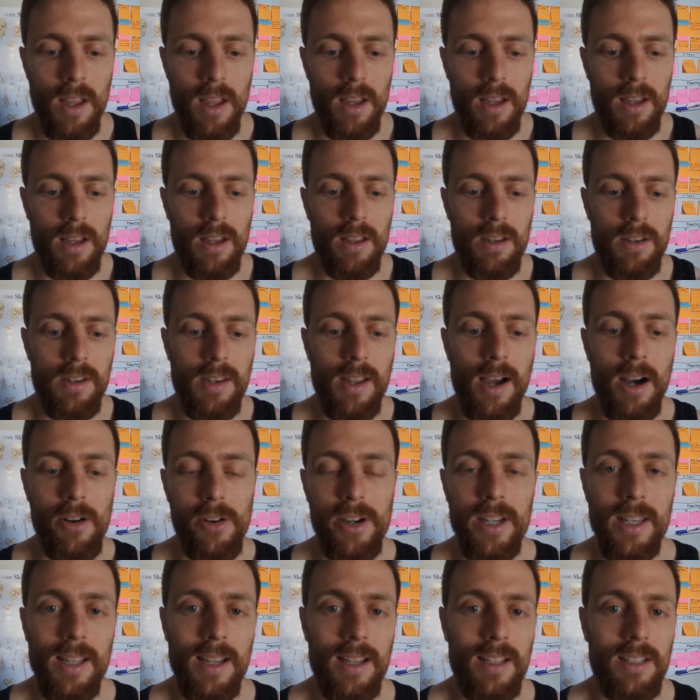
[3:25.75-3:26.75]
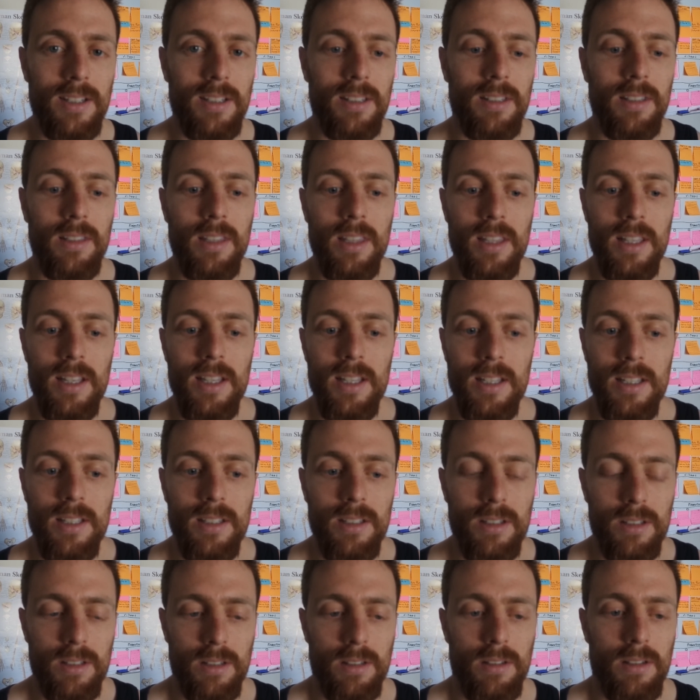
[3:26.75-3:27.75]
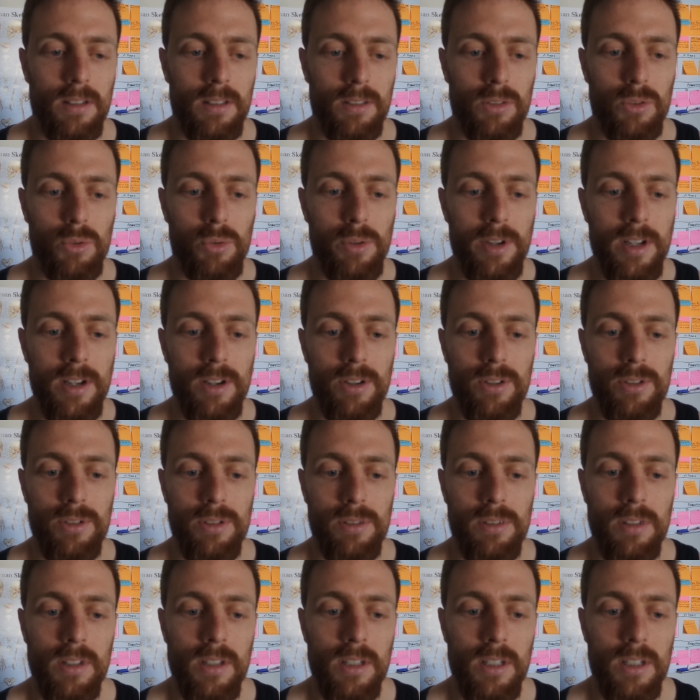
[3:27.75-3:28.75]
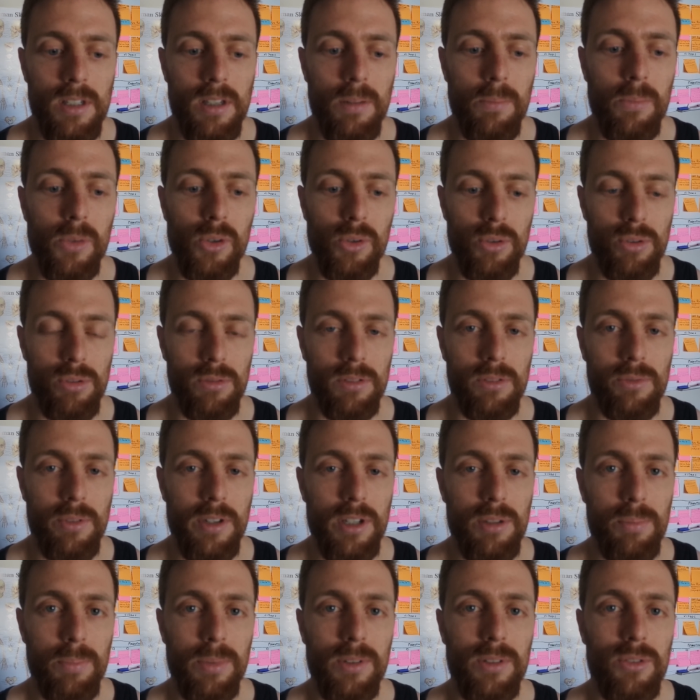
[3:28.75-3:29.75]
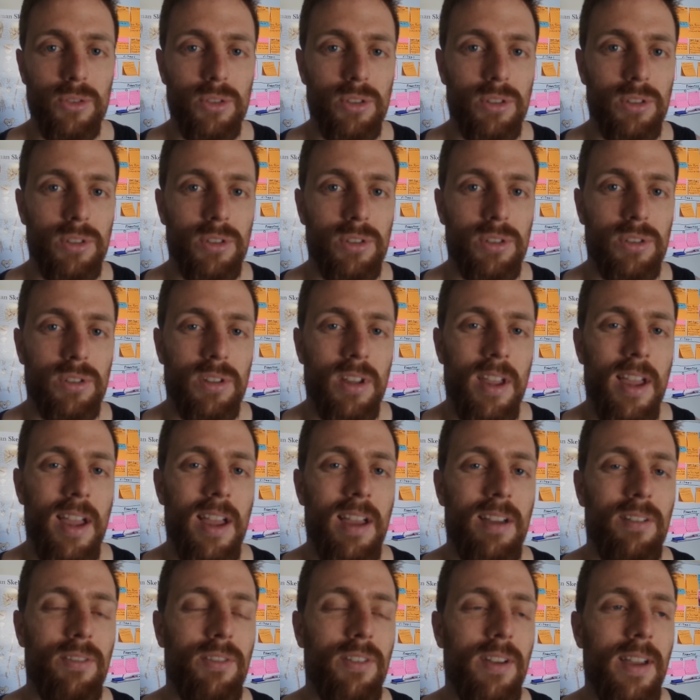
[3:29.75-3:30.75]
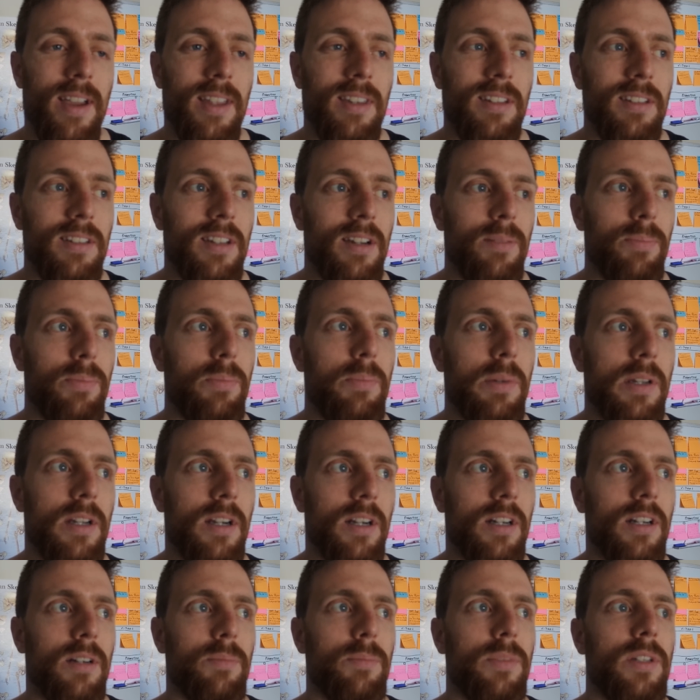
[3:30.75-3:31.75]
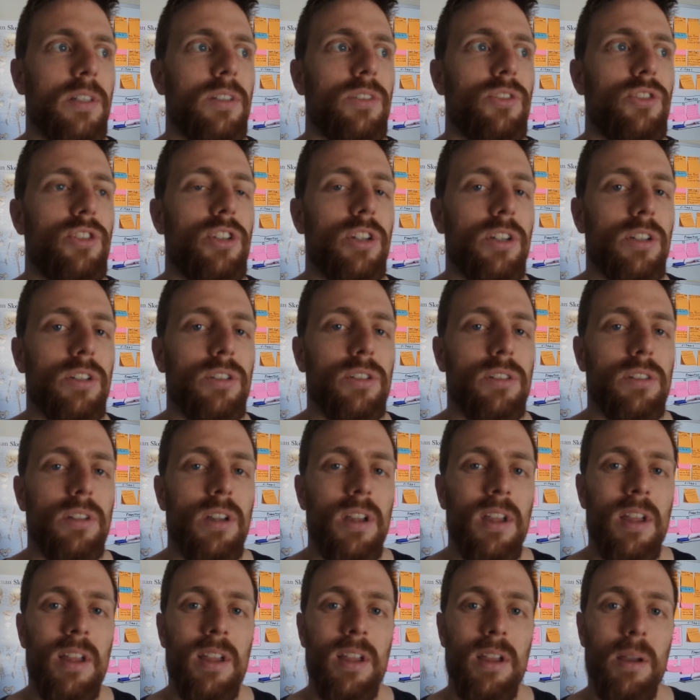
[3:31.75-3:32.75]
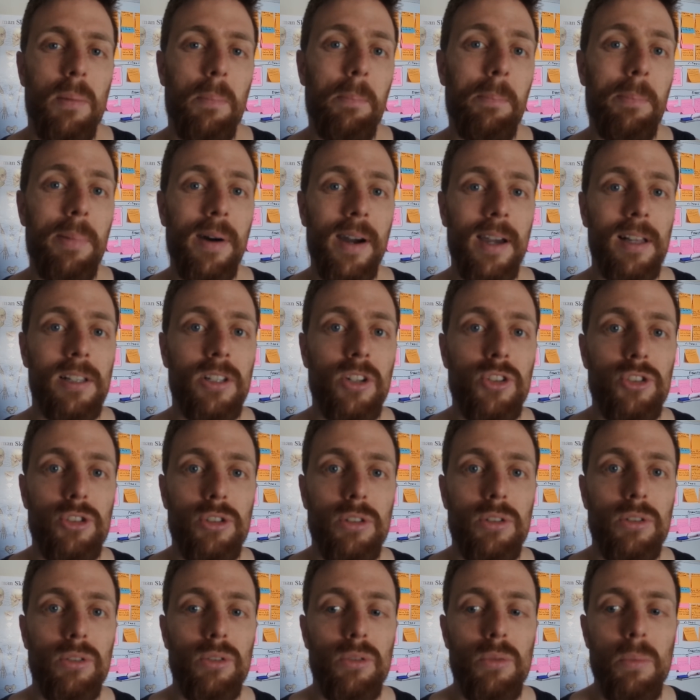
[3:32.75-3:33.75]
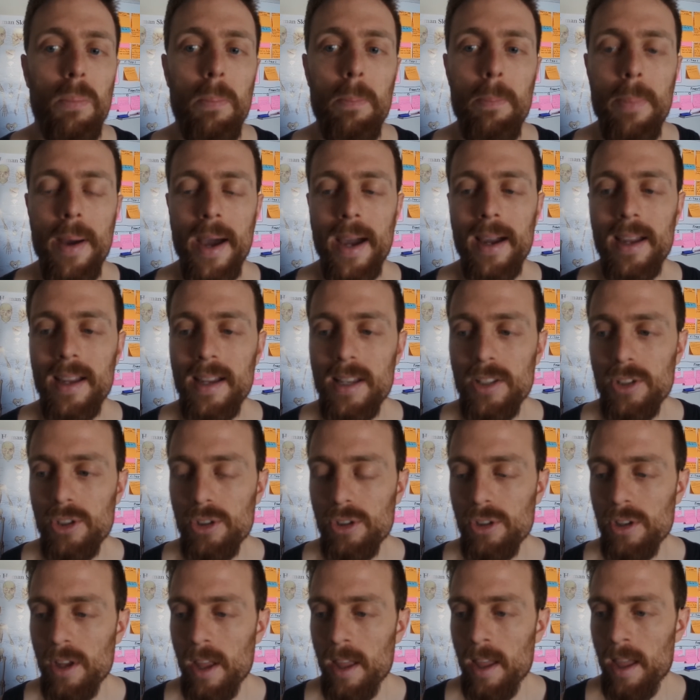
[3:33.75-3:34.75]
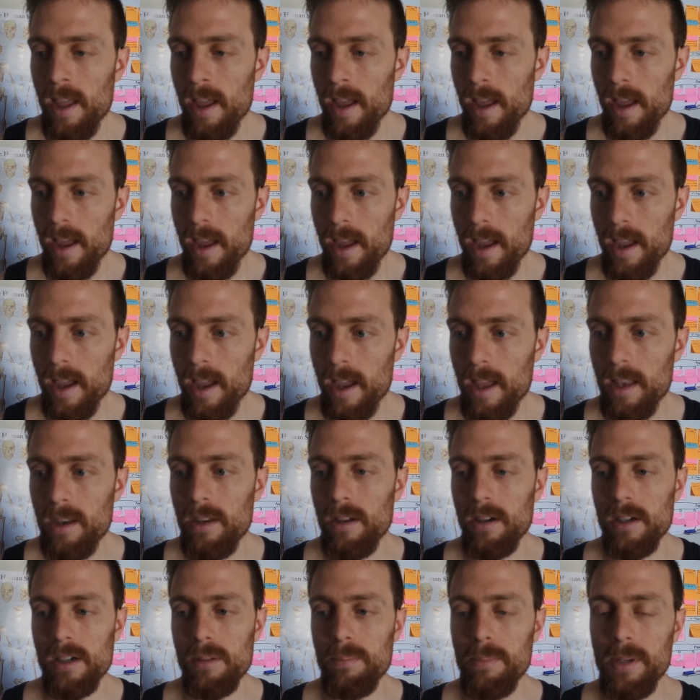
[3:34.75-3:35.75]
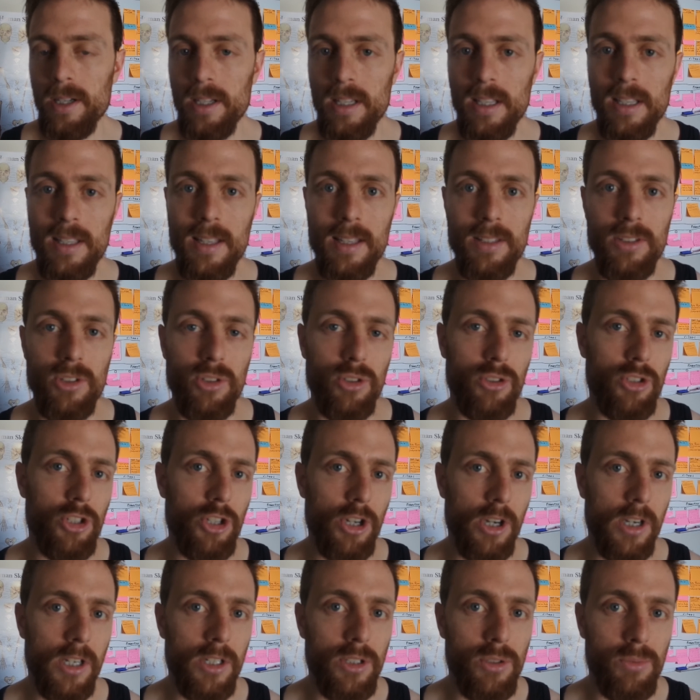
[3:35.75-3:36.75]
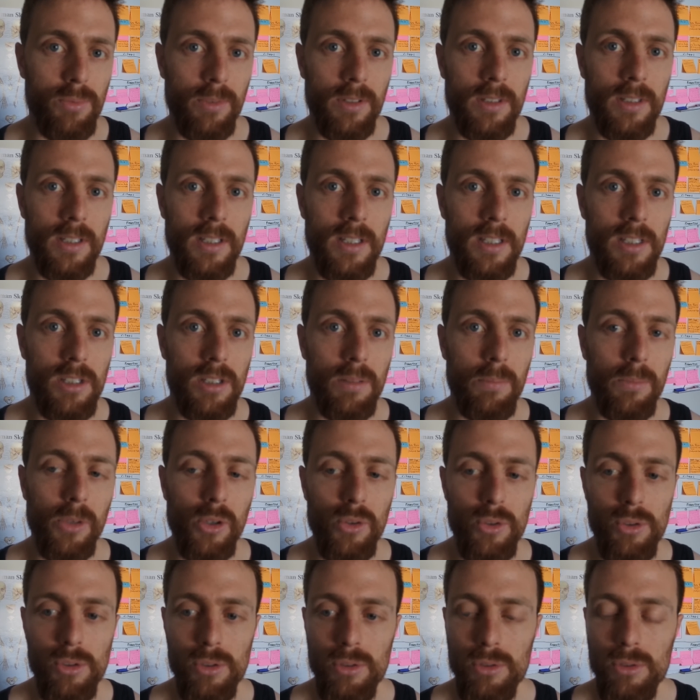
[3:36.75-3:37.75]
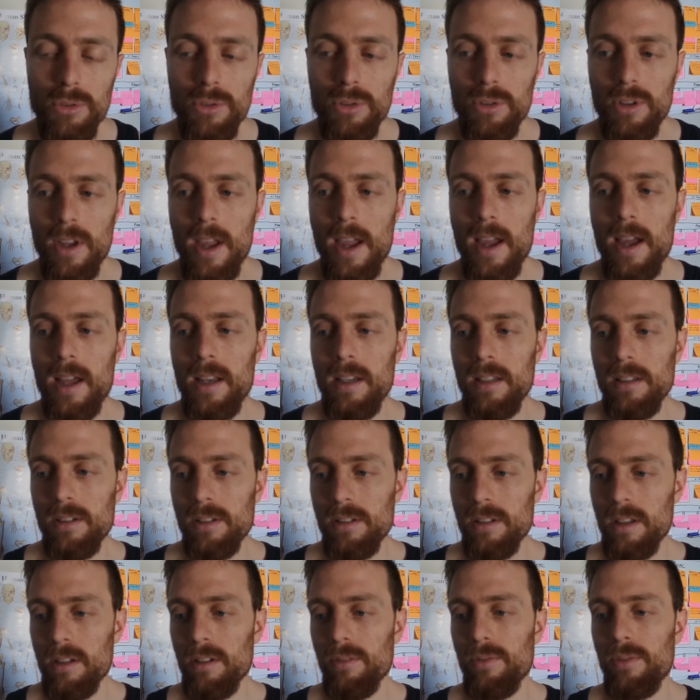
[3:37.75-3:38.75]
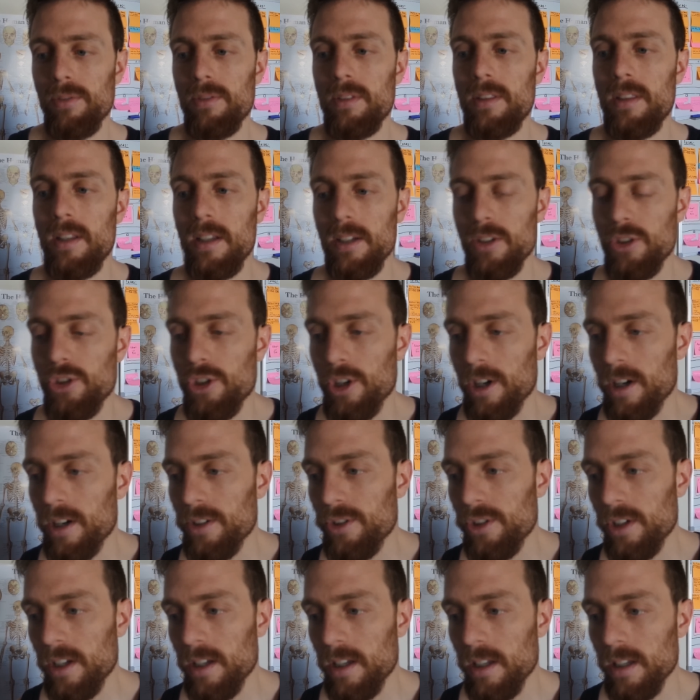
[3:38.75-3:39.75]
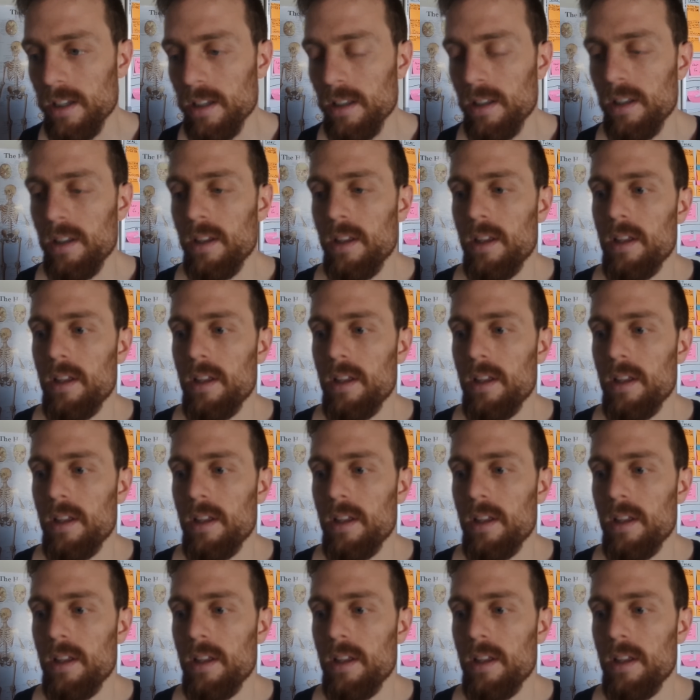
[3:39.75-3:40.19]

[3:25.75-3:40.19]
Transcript: Nowadays, these triggers, these emotional responses have ended up becoming just biological baggage. And our body gets charged with these emotions, and instead of discharging